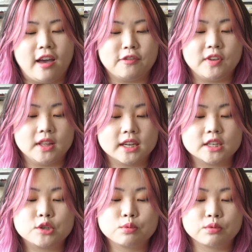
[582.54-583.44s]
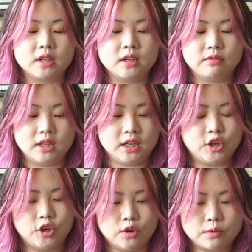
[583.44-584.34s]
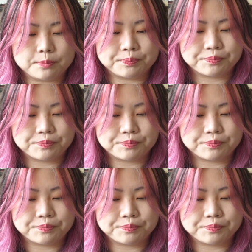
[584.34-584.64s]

I feel like it's really cute.